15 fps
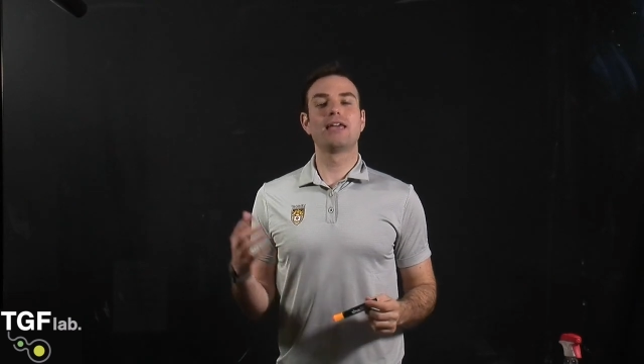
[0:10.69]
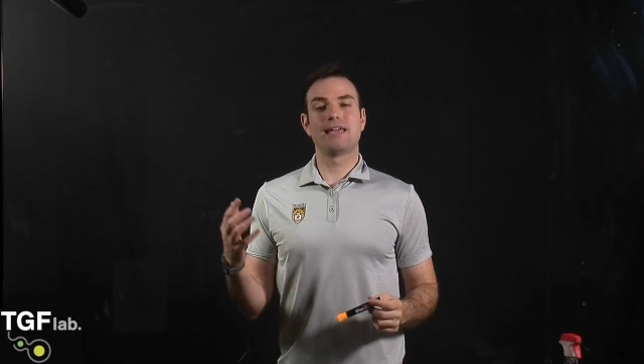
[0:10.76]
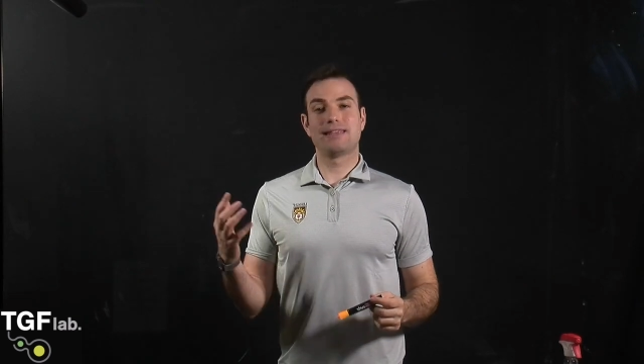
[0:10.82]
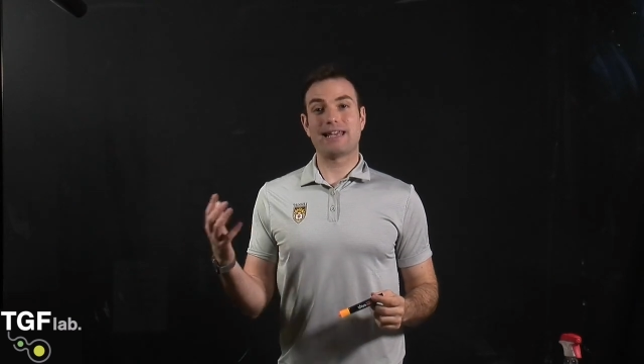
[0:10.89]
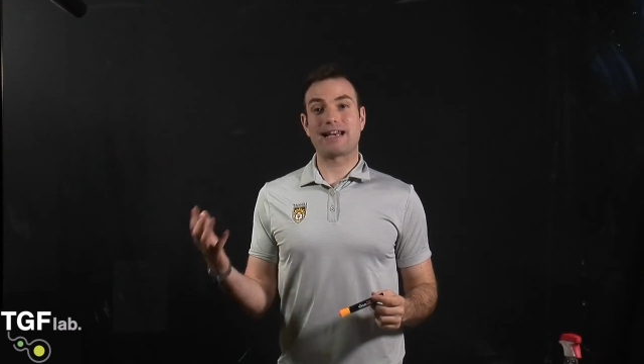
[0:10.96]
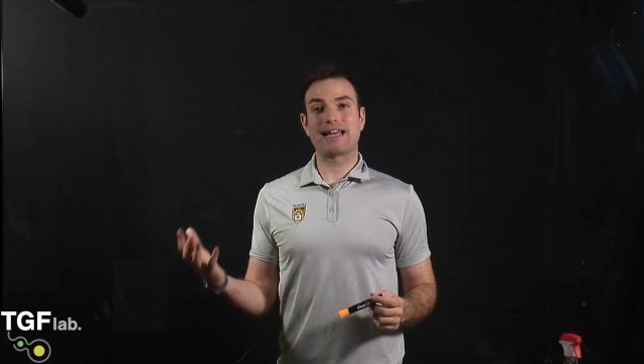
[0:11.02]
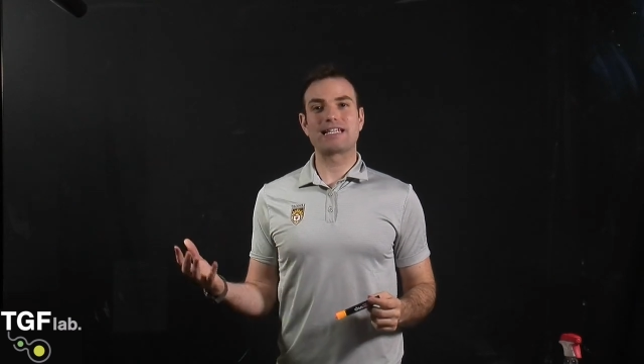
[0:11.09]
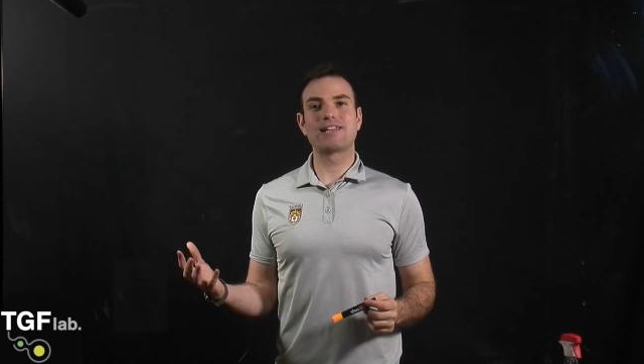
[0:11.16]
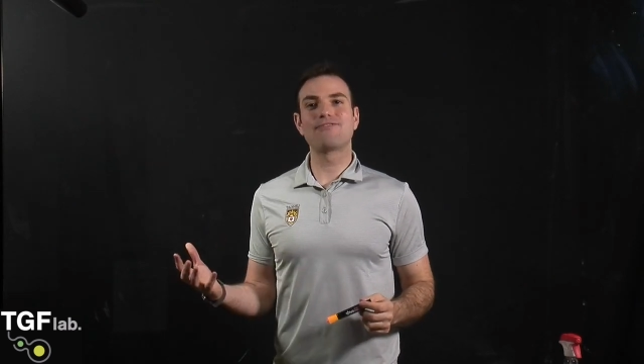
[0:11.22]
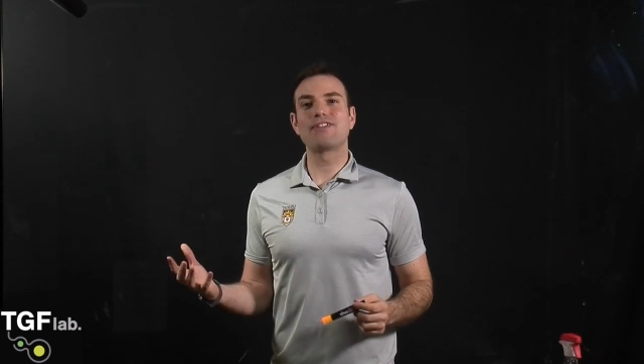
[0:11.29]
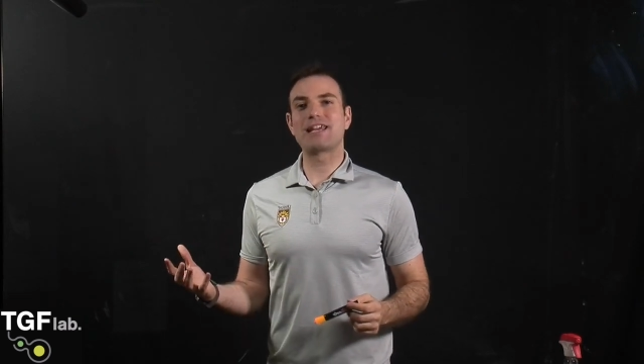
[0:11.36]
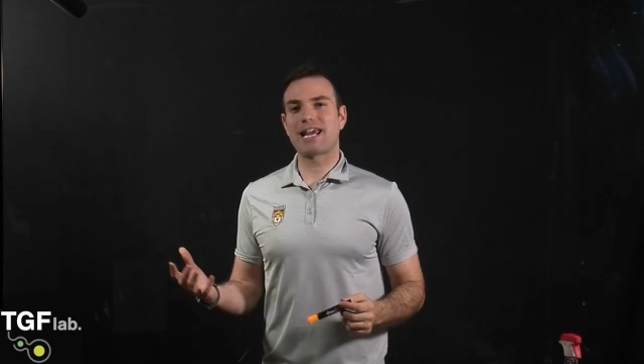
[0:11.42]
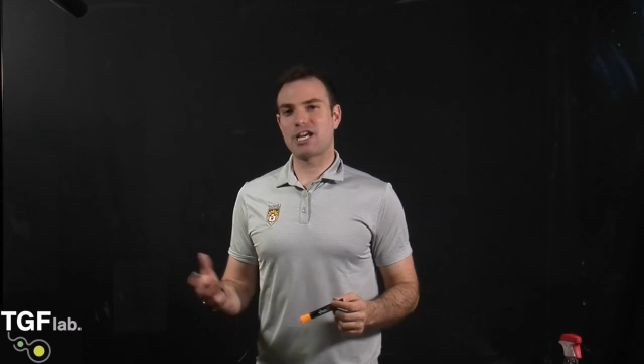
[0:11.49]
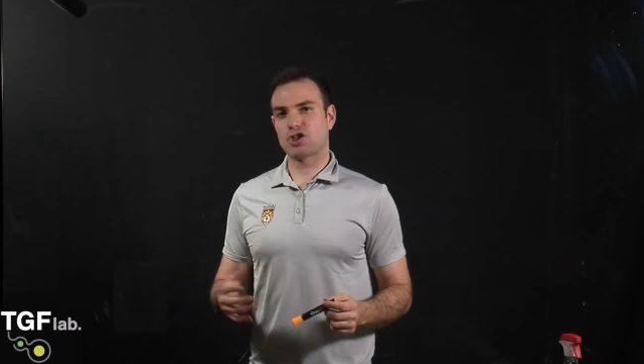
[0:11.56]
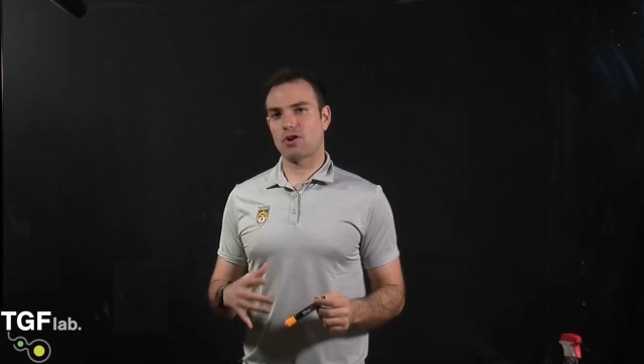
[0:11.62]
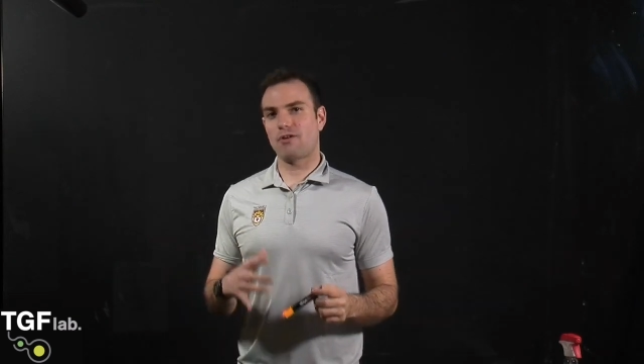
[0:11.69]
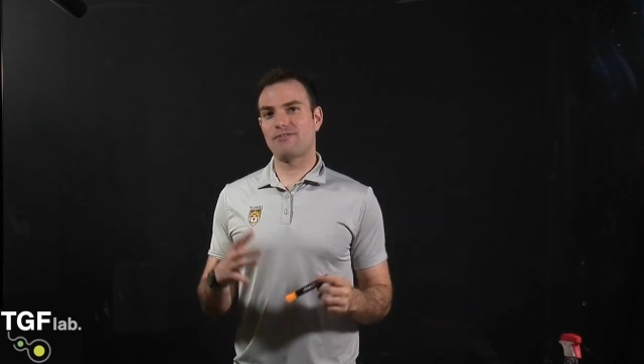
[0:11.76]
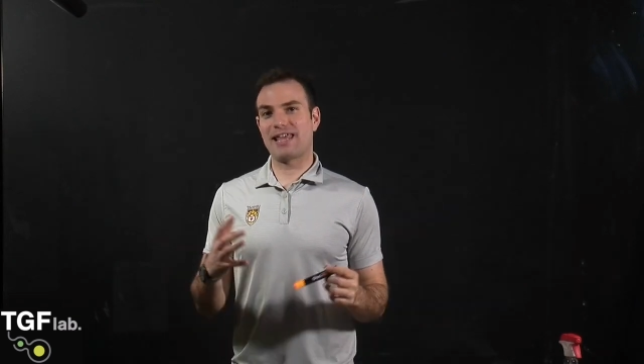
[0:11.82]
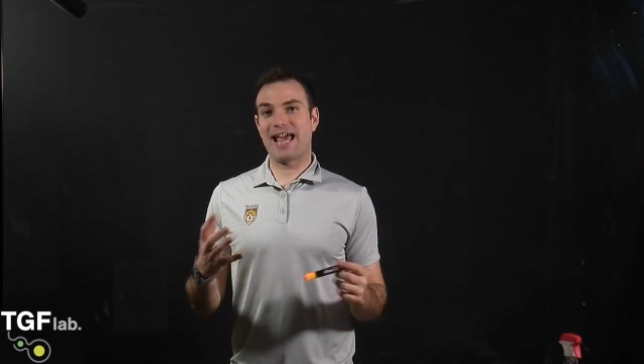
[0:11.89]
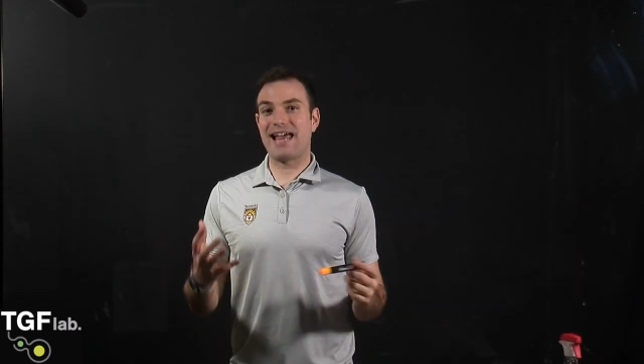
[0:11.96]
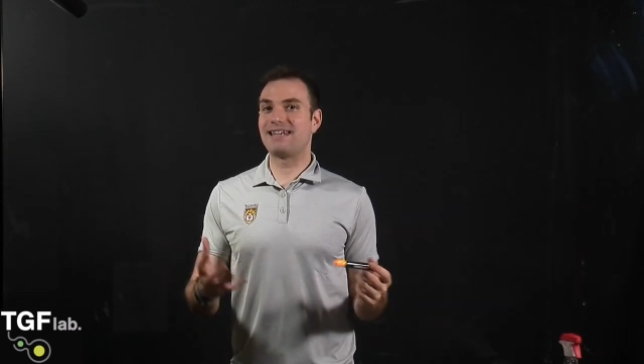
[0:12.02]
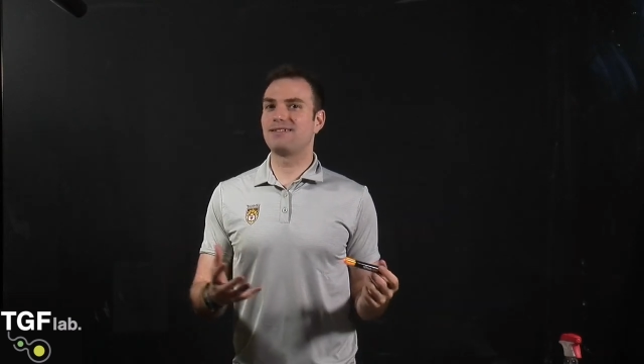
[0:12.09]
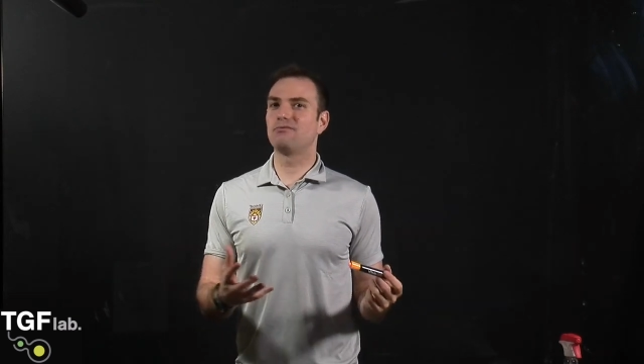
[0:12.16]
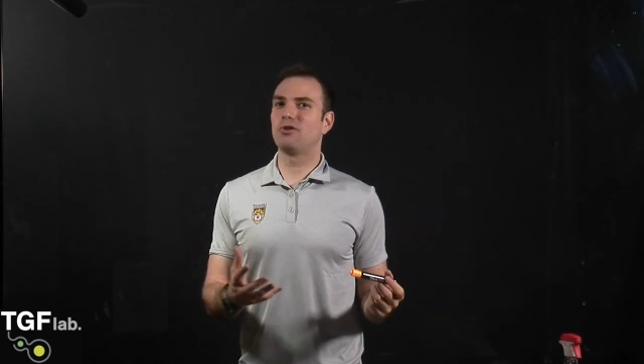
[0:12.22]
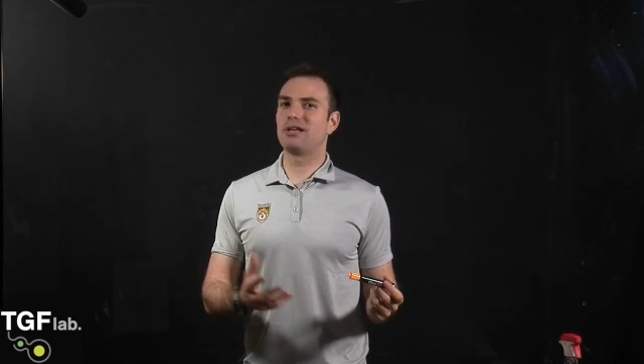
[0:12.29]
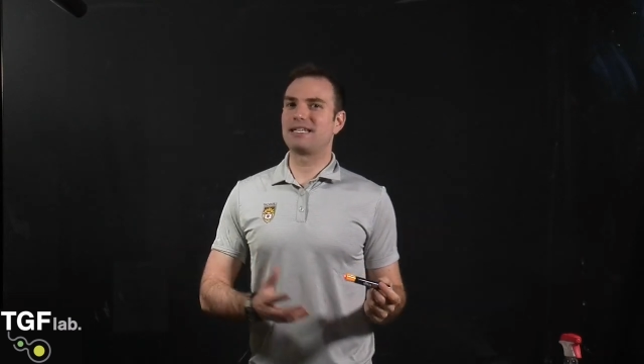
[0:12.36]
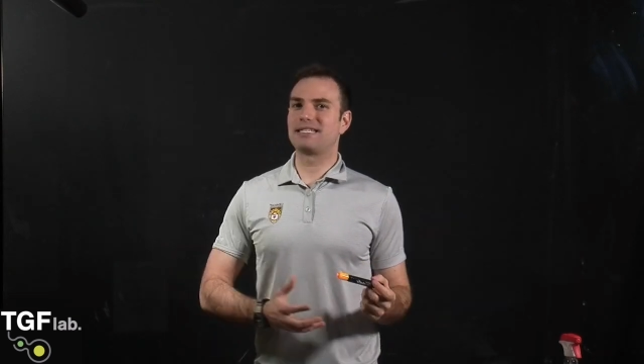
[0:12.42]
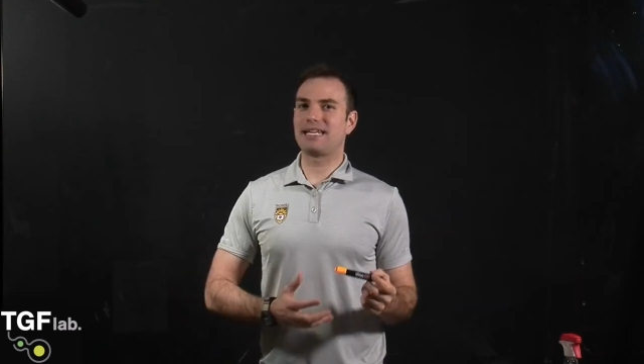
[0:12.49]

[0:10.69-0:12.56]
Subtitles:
the classification of the antibodies